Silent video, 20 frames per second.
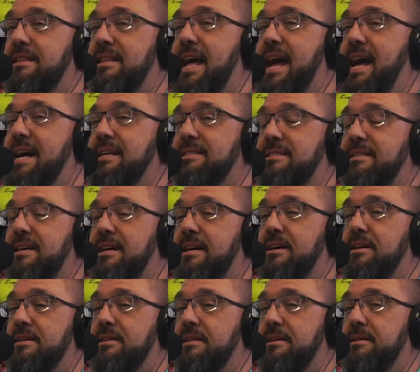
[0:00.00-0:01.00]
last
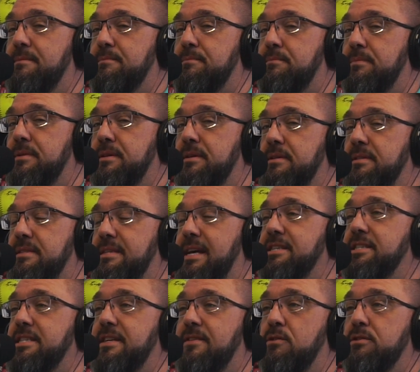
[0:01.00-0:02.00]

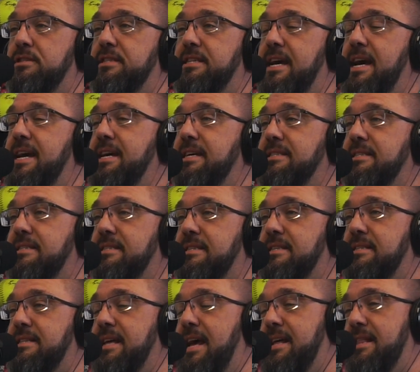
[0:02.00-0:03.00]
session of
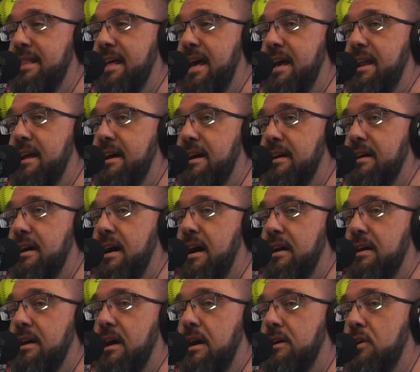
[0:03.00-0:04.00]
OTAs, they had
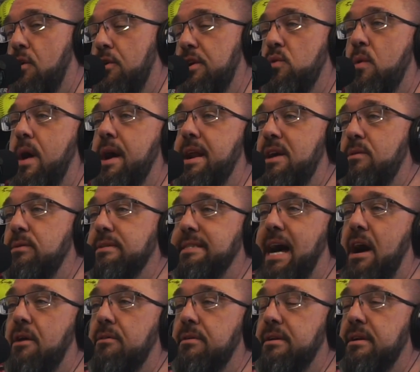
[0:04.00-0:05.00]
Cody Whitehair was
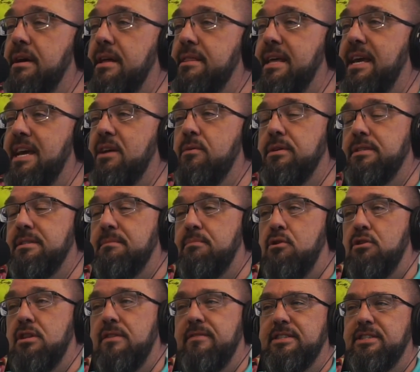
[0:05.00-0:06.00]
out. I think it was the
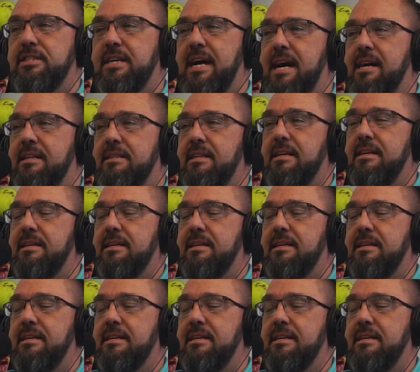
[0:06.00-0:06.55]
birth of his child.